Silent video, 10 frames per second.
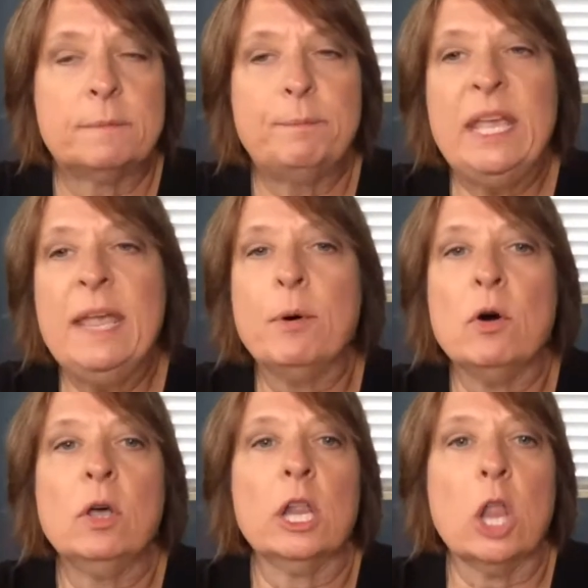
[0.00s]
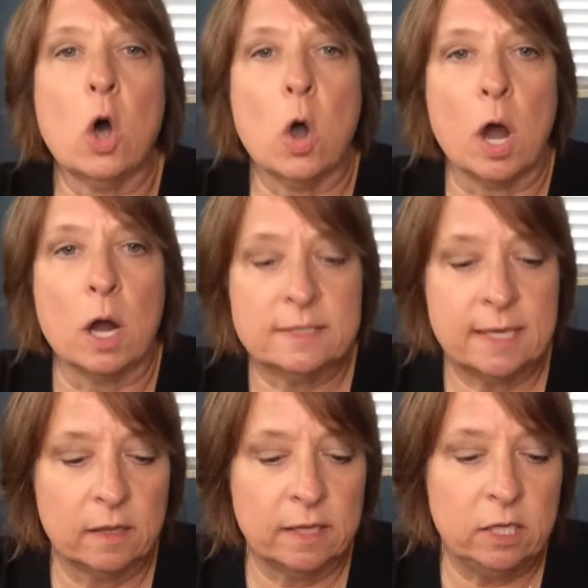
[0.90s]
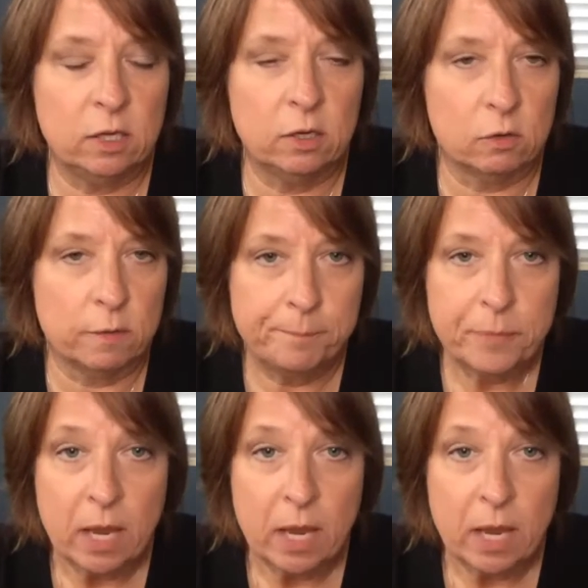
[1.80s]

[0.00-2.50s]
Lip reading: people galore telling you,